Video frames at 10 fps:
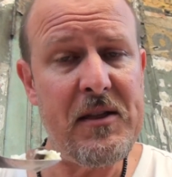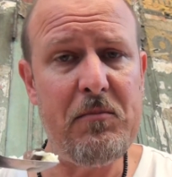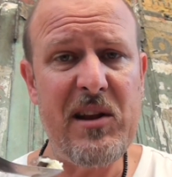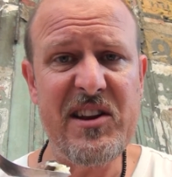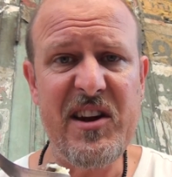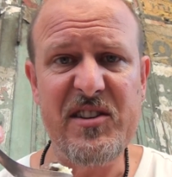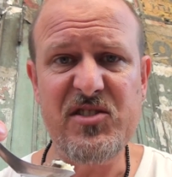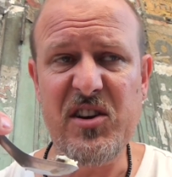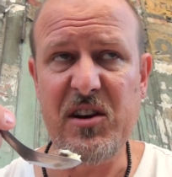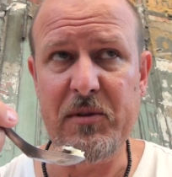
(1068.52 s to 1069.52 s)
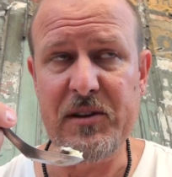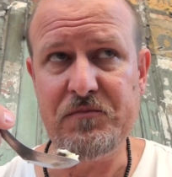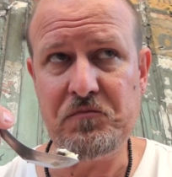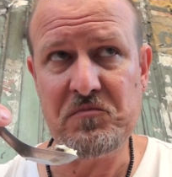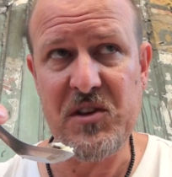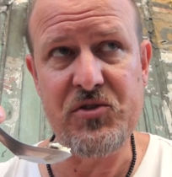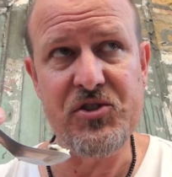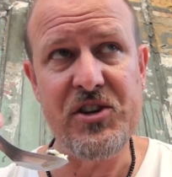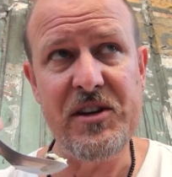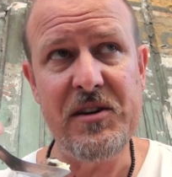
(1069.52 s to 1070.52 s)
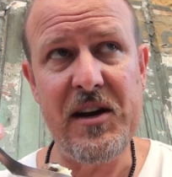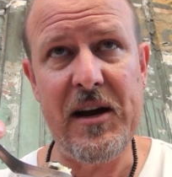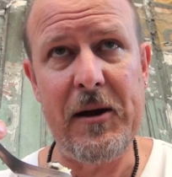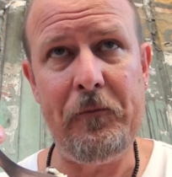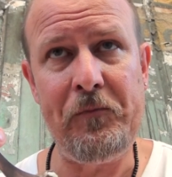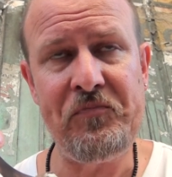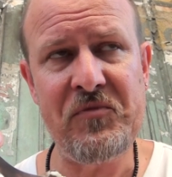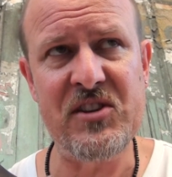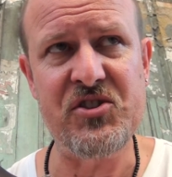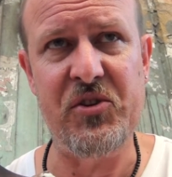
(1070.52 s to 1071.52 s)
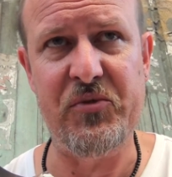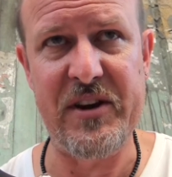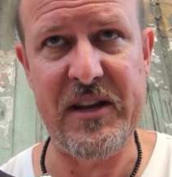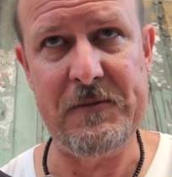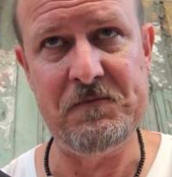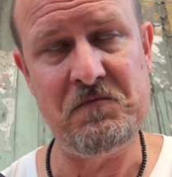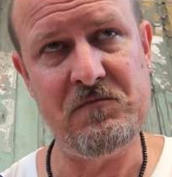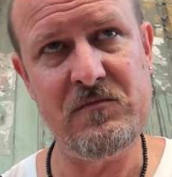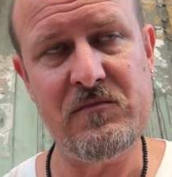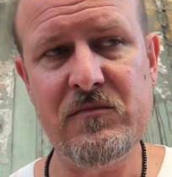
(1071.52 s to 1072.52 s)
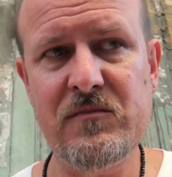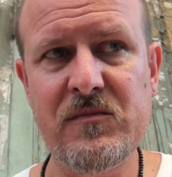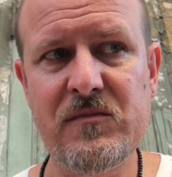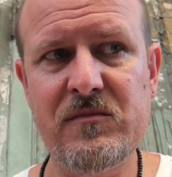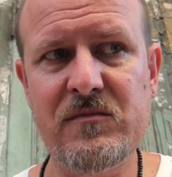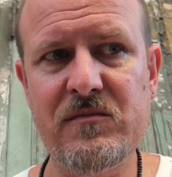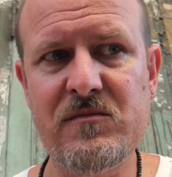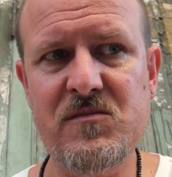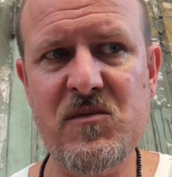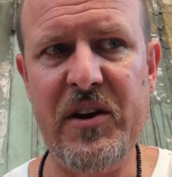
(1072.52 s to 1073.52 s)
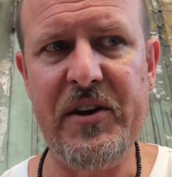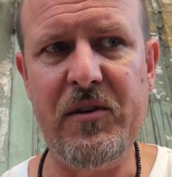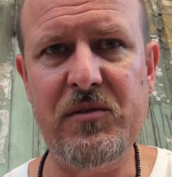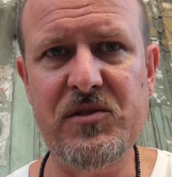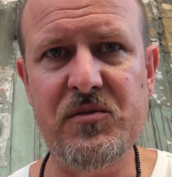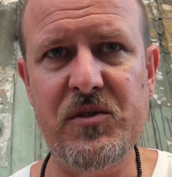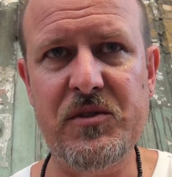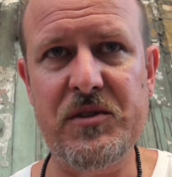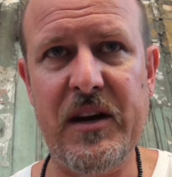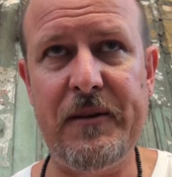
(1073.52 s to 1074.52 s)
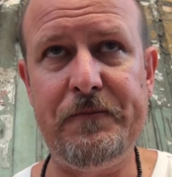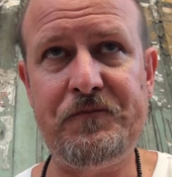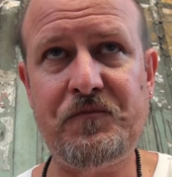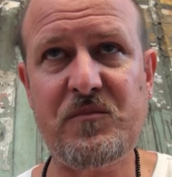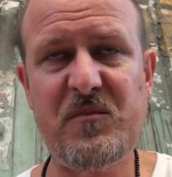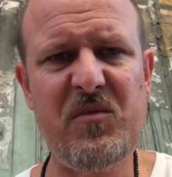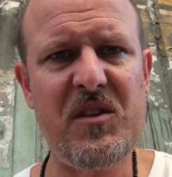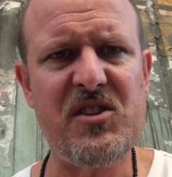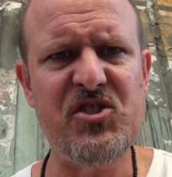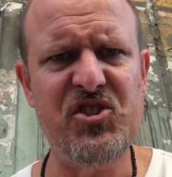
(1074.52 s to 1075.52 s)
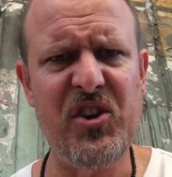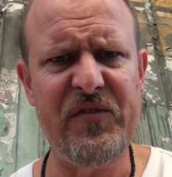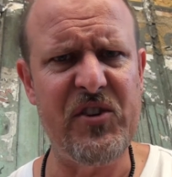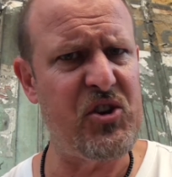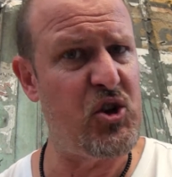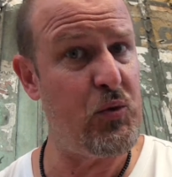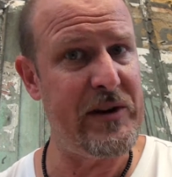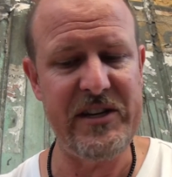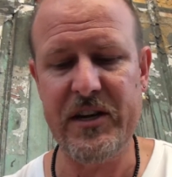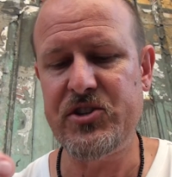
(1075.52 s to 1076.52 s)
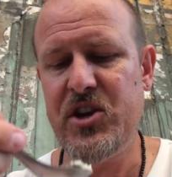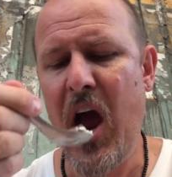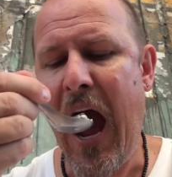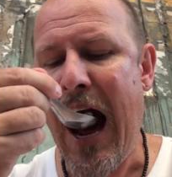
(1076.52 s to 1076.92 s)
The blood cake's a little bit interesting. It's got a really, I don't know, what's the word, soft and gooey texture.